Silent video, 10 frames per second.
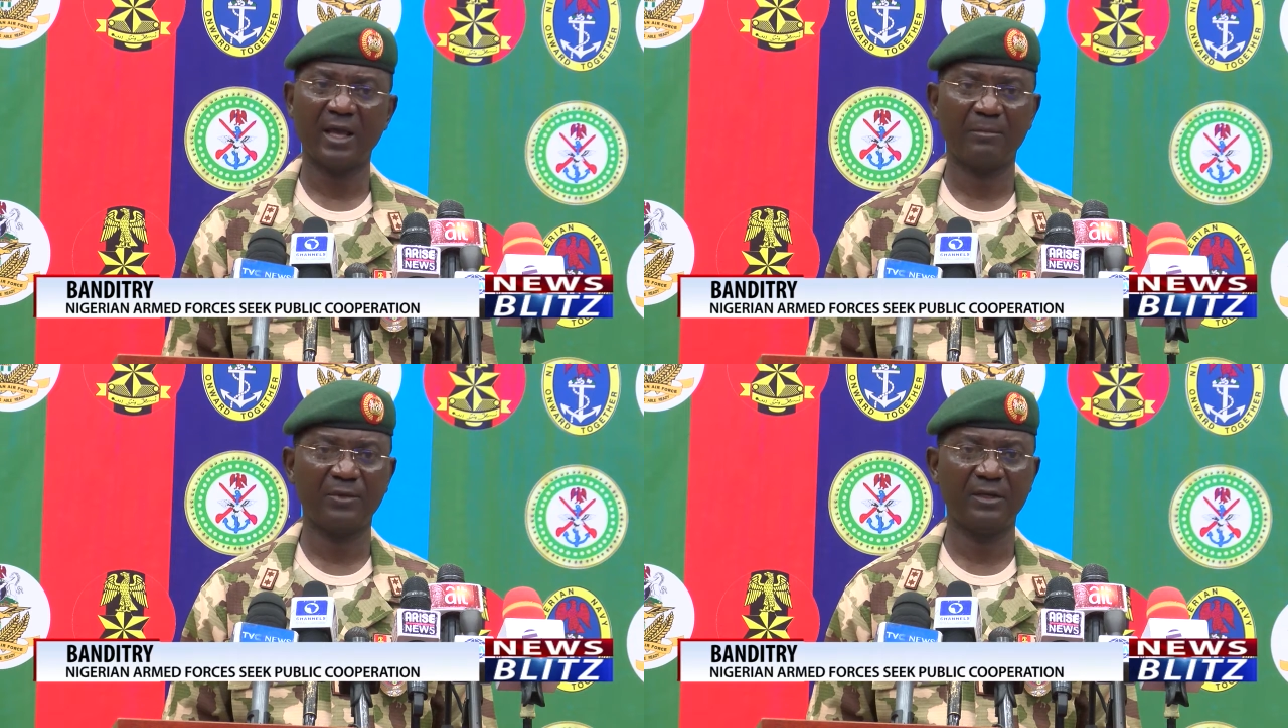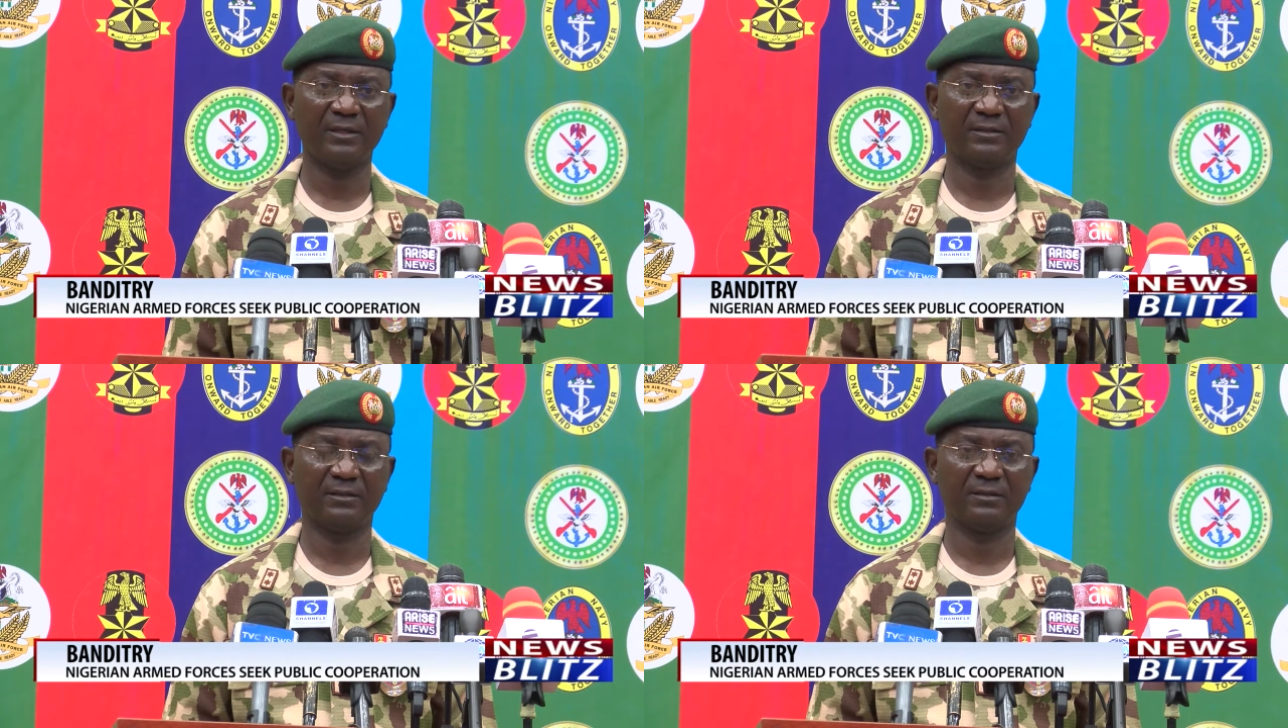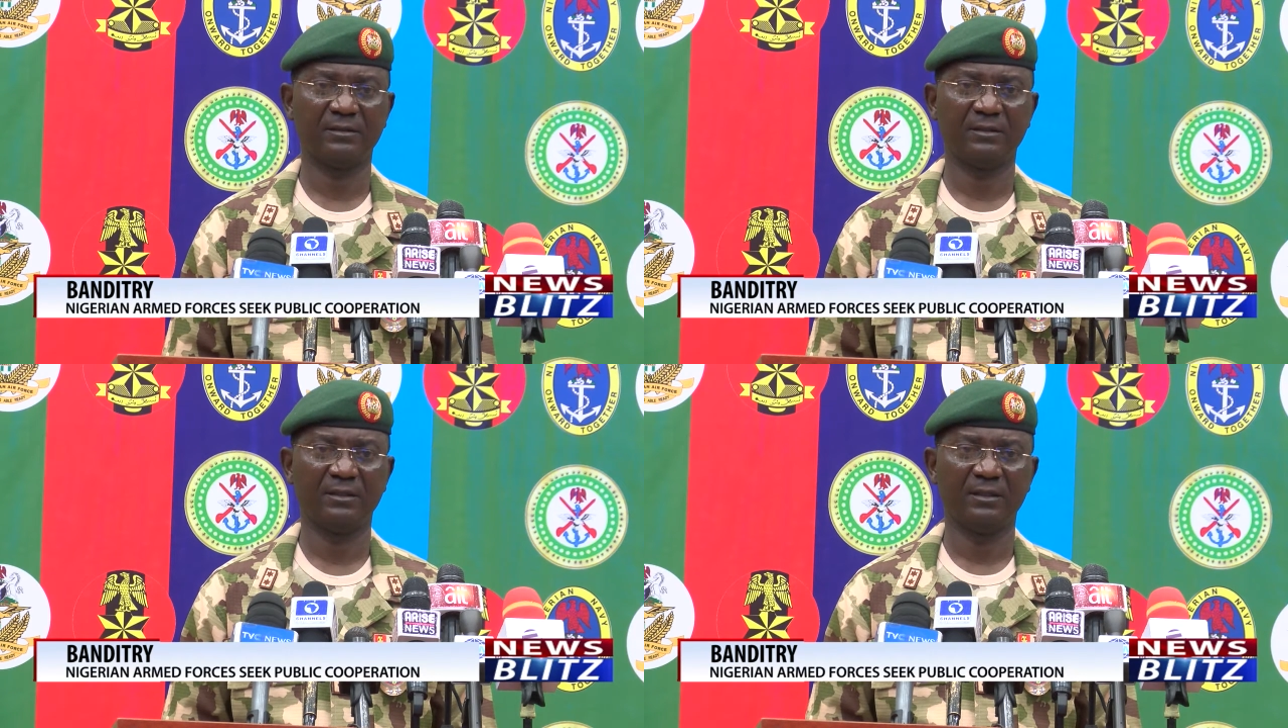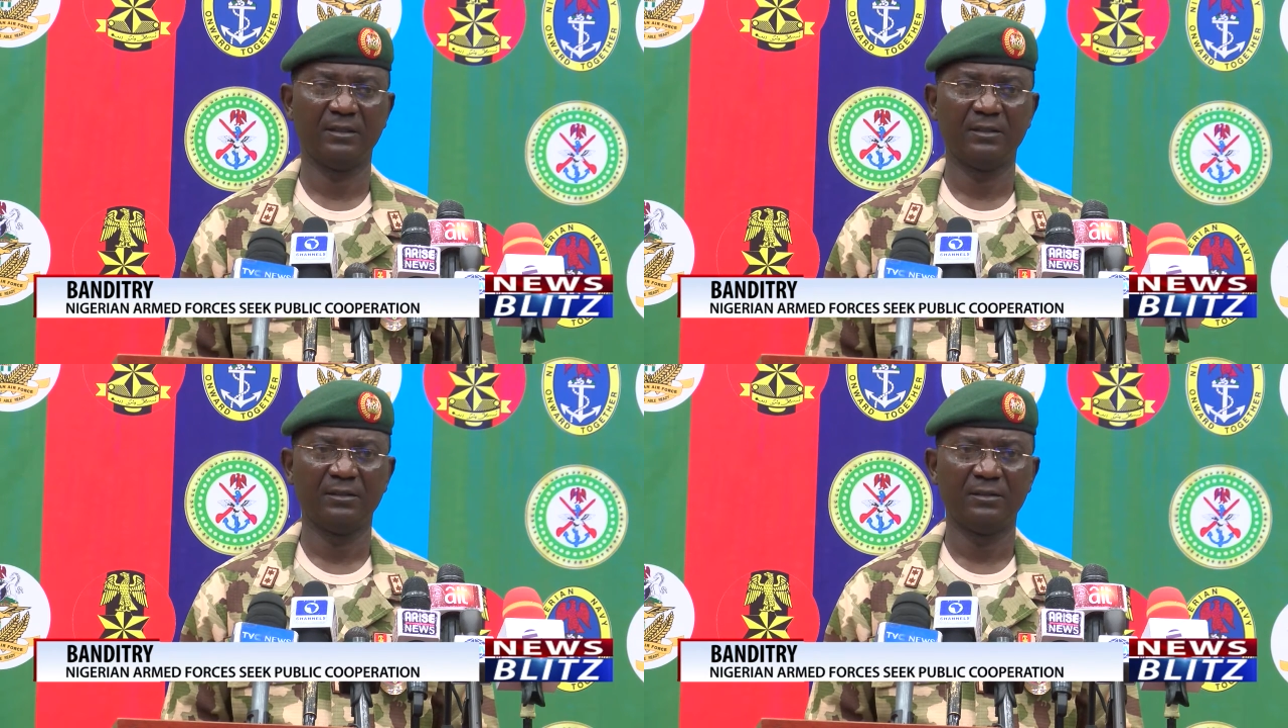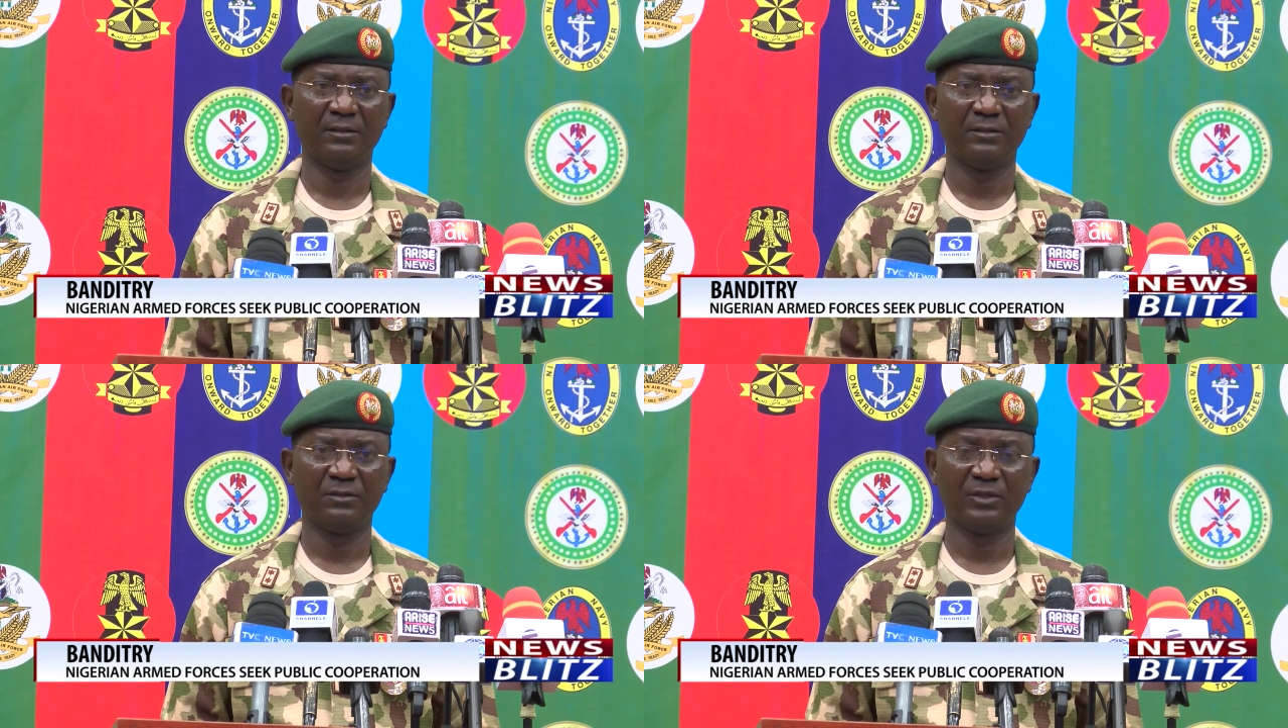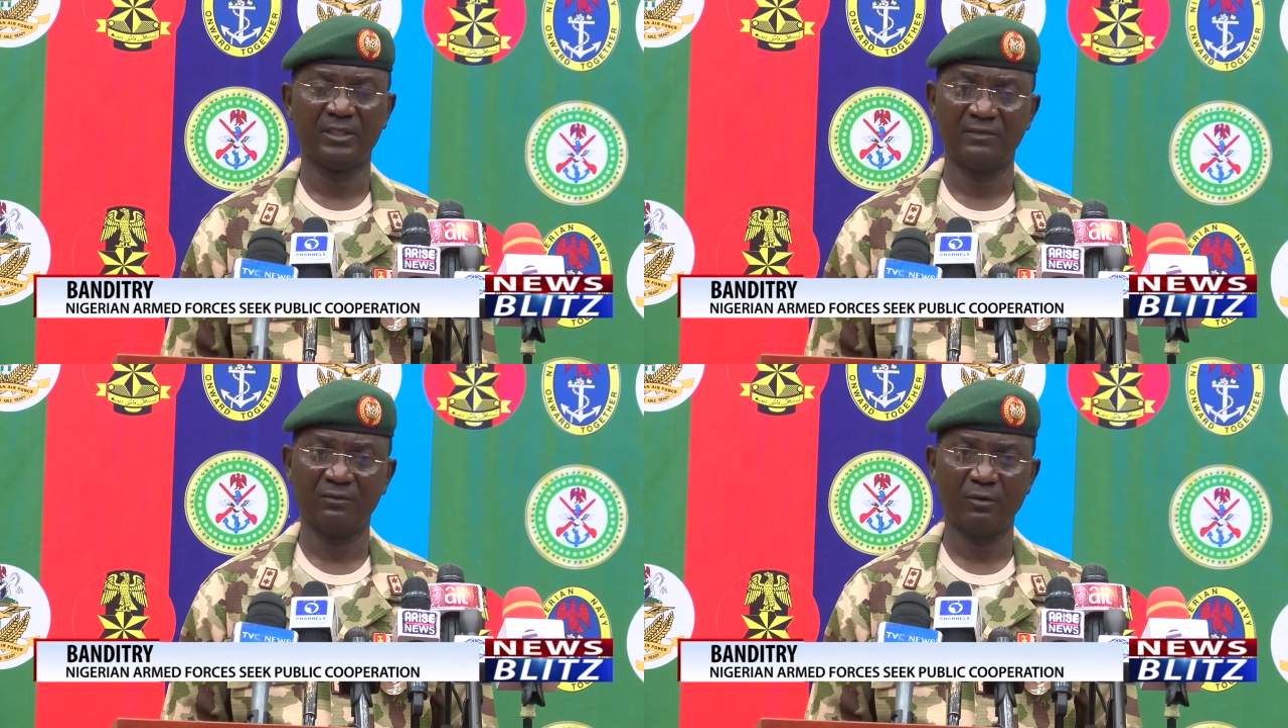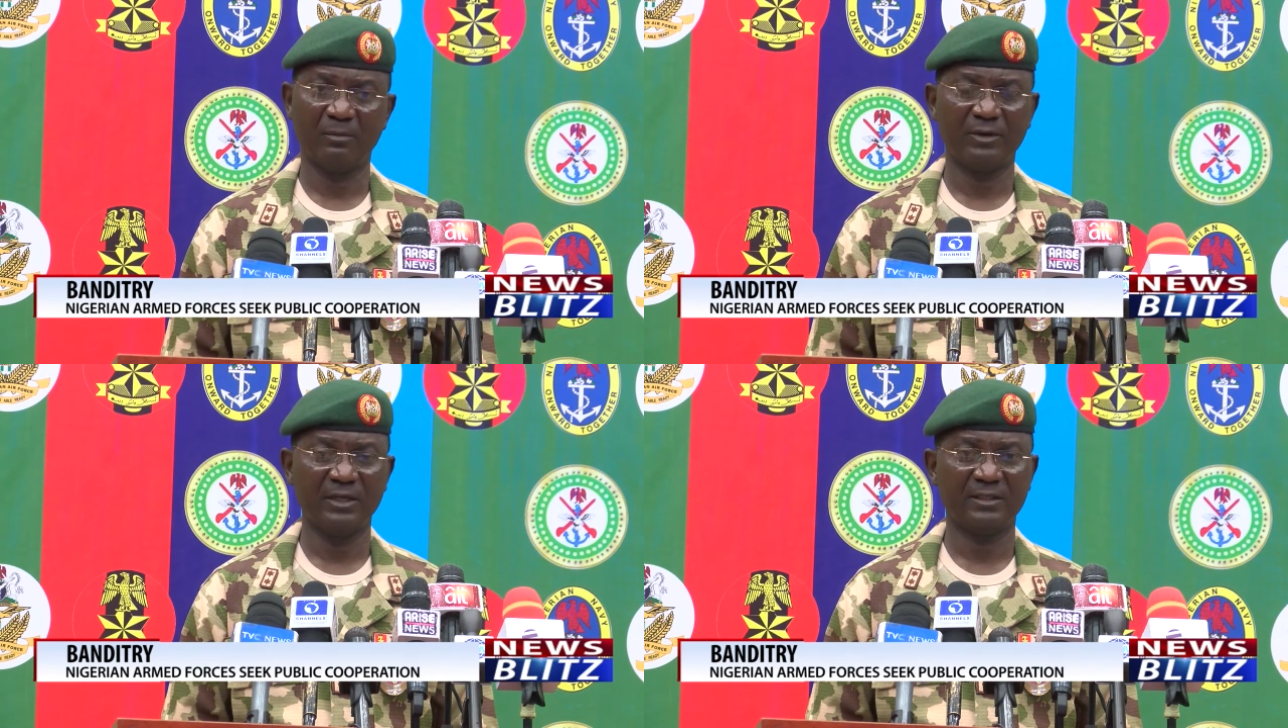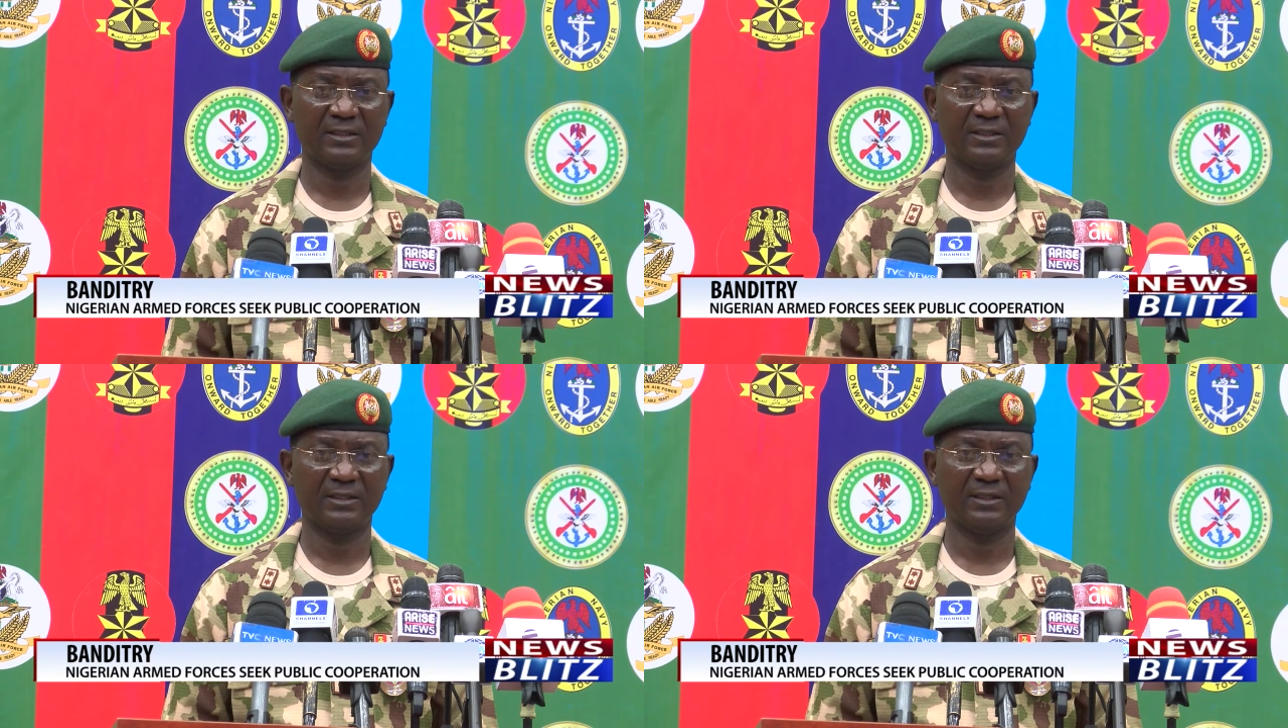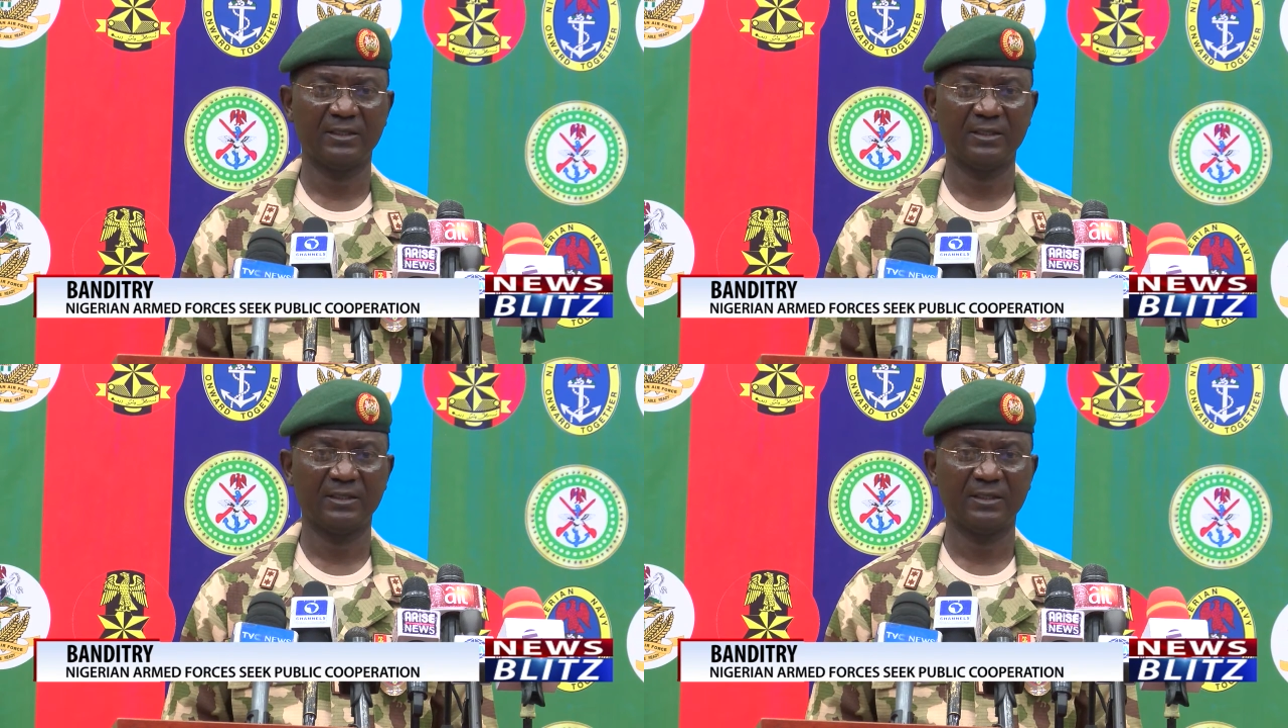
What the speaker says: appealing to the civil populace